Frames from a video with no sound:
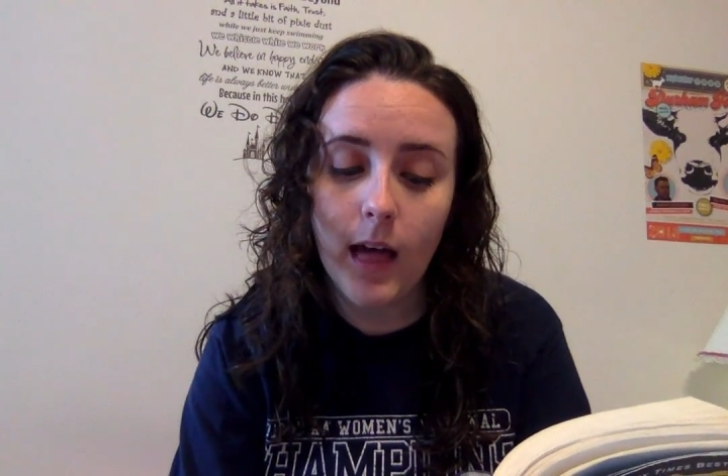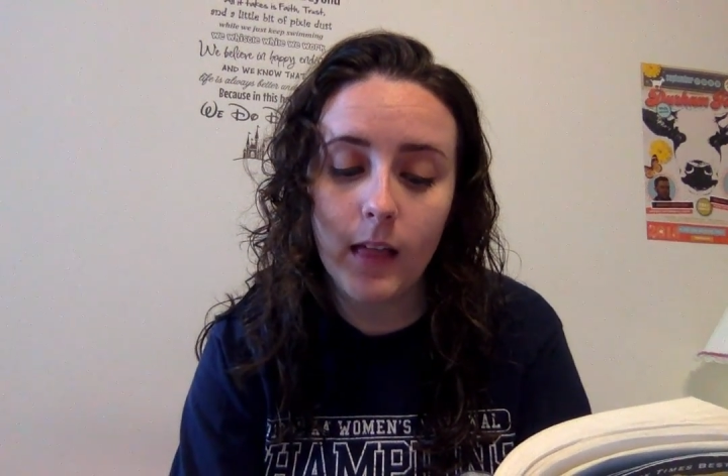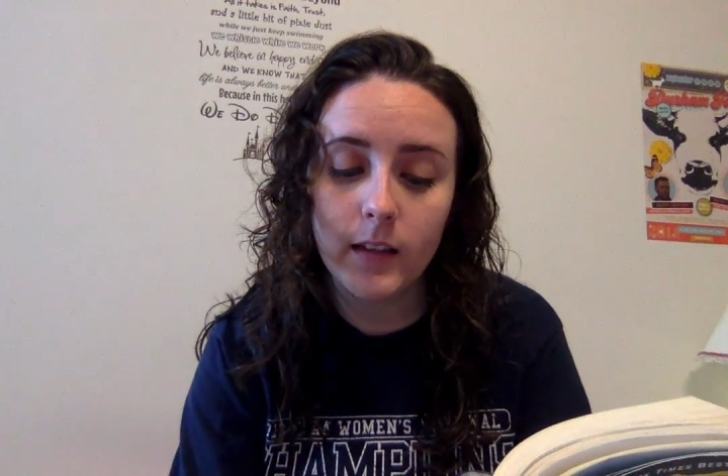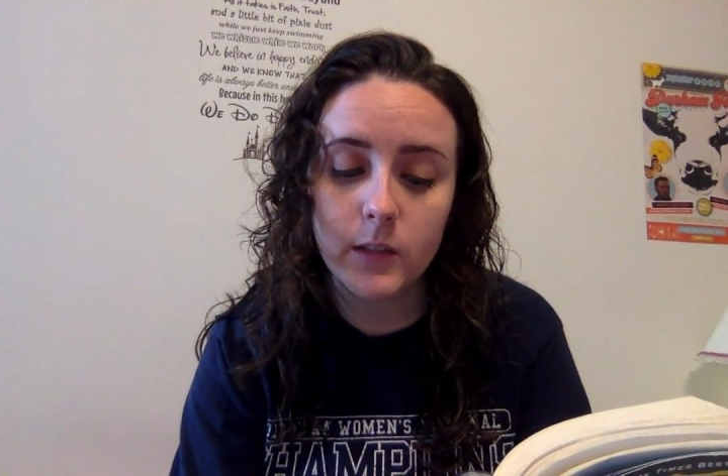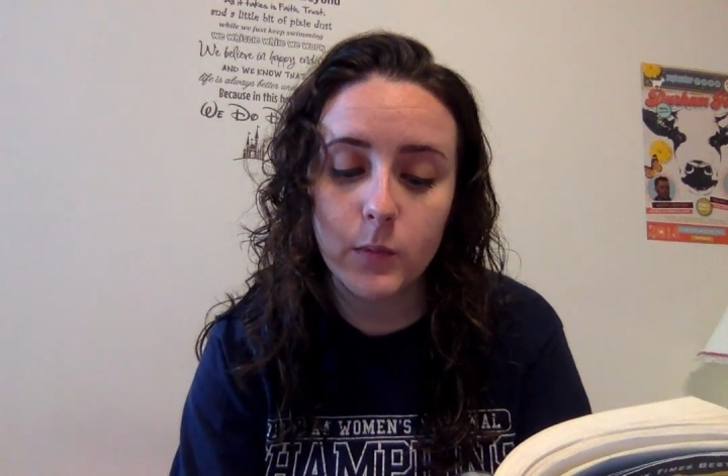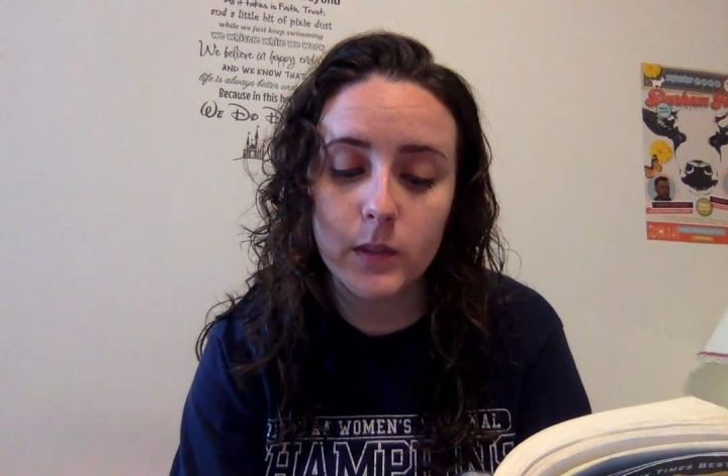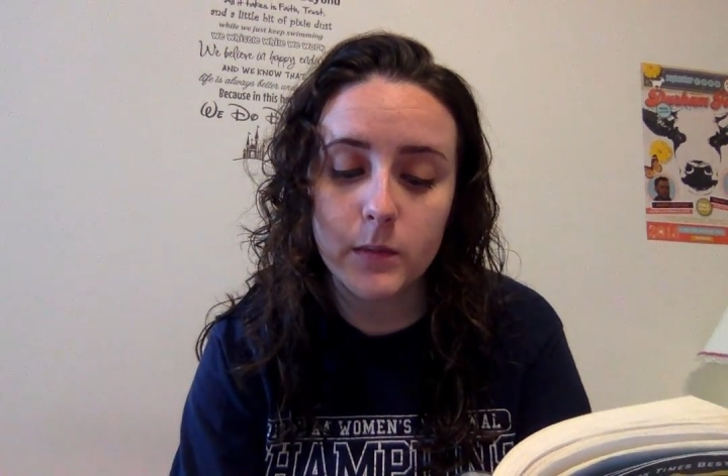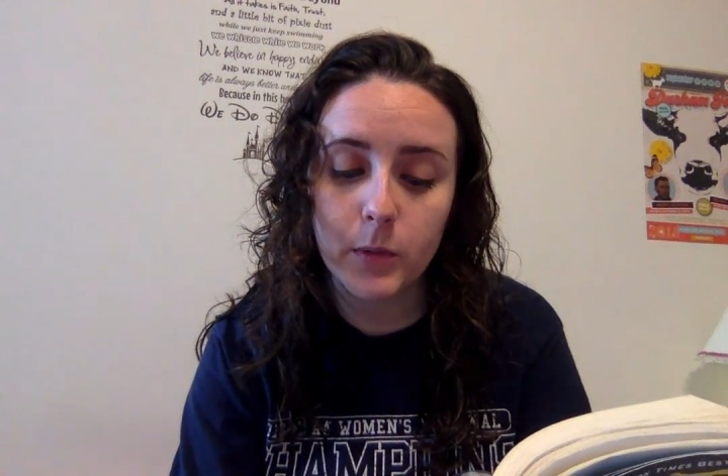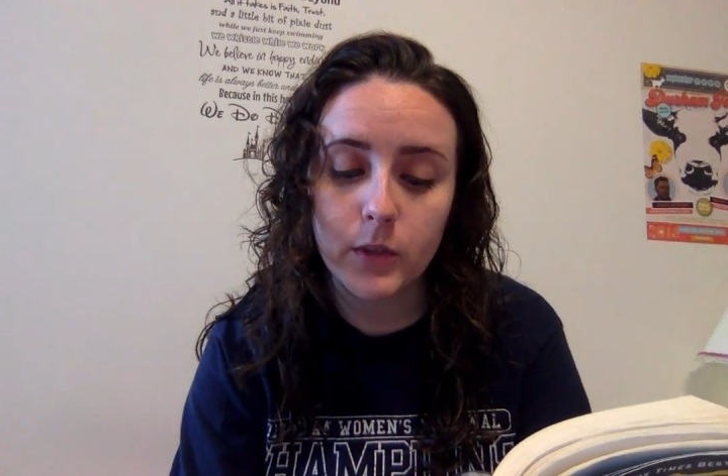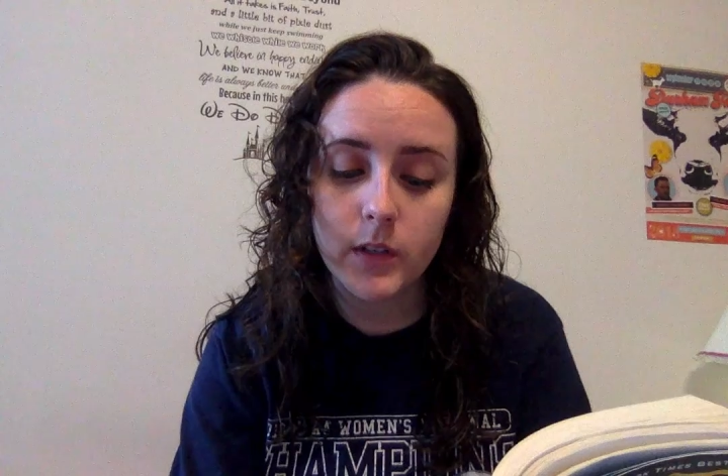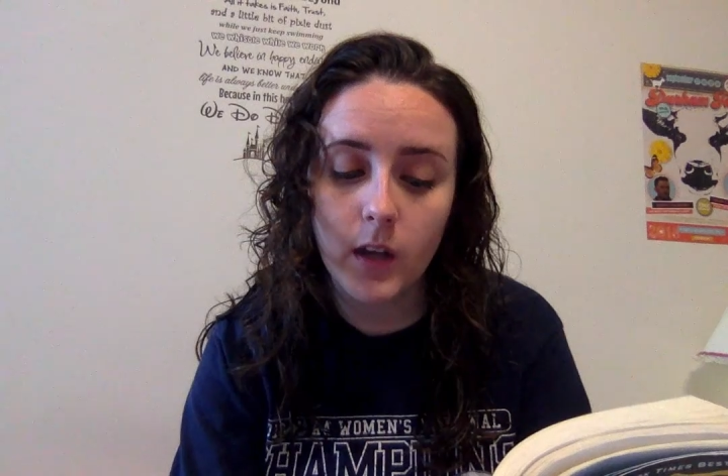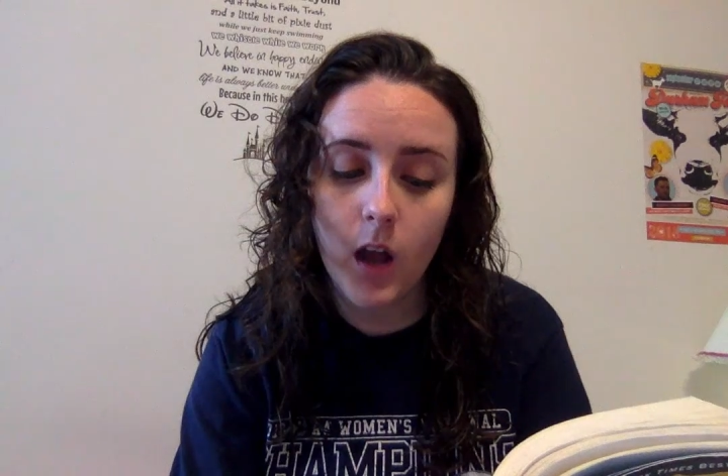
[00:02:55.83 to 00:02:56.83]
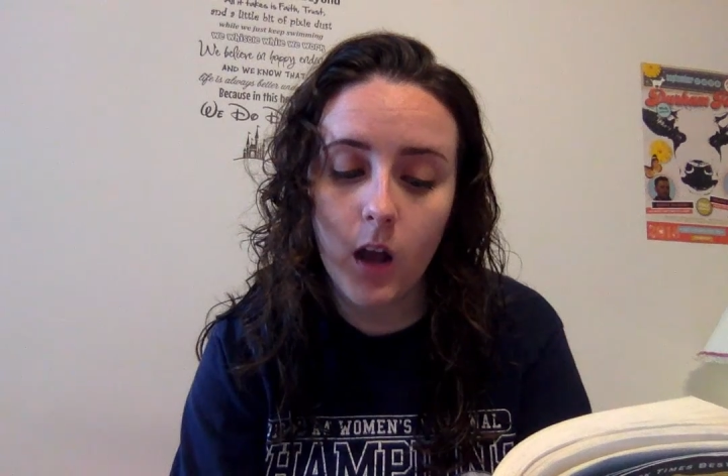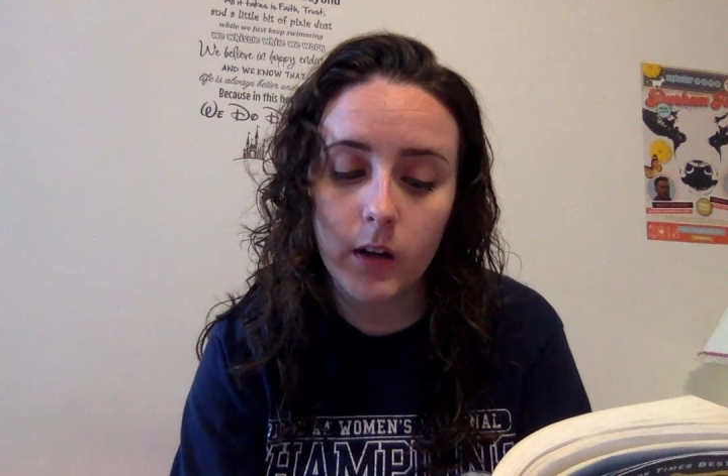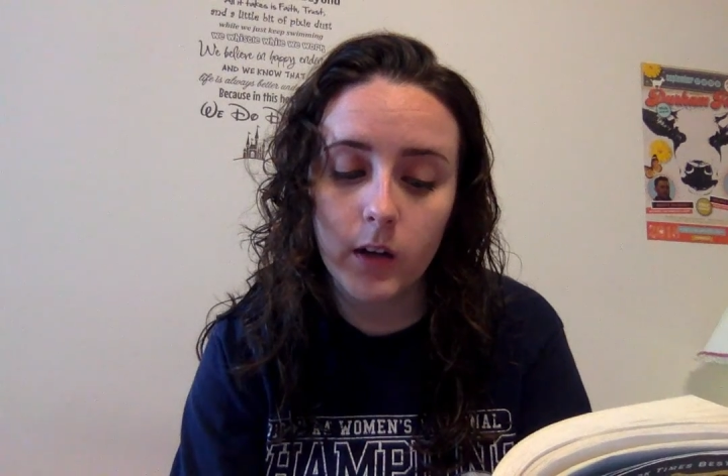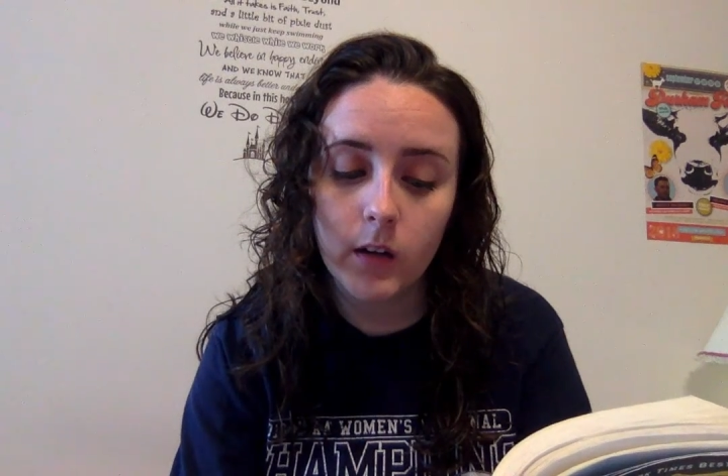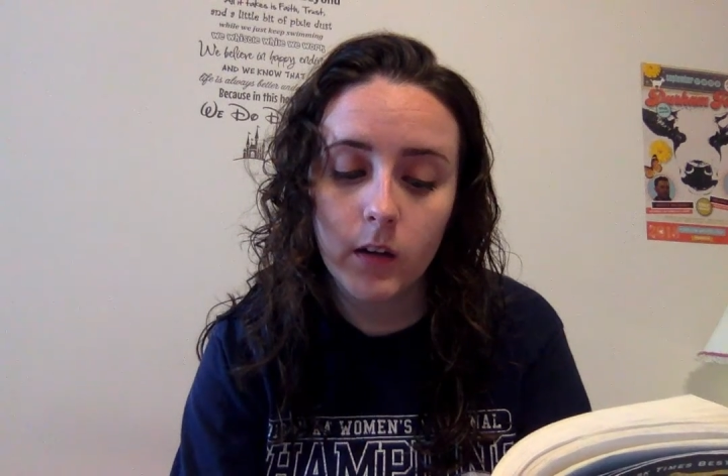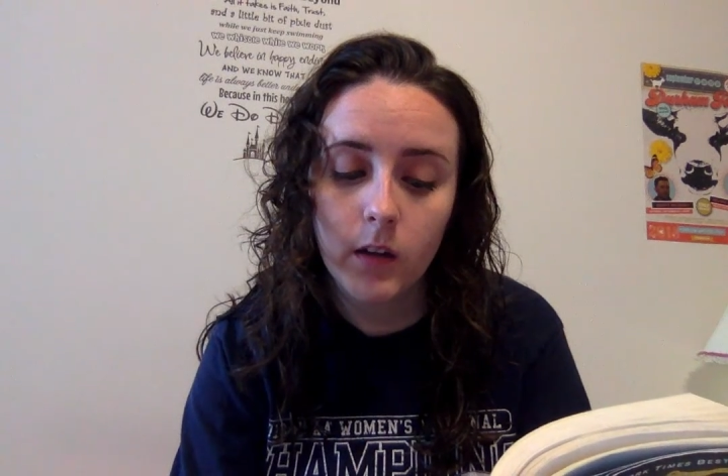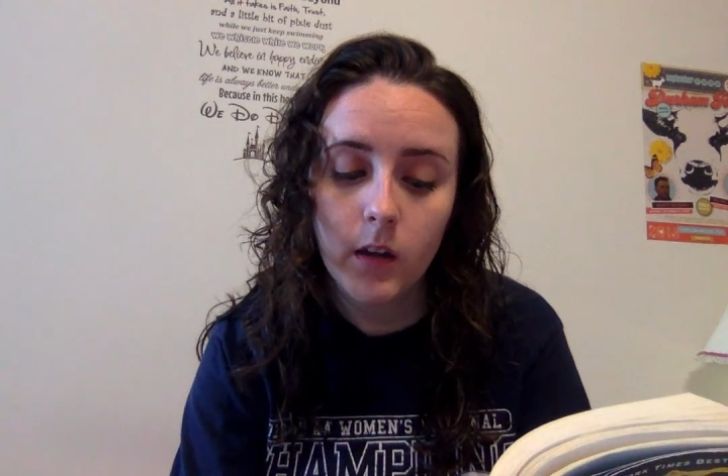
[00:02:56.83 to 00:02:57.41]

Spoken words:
Alex whispered to Connor.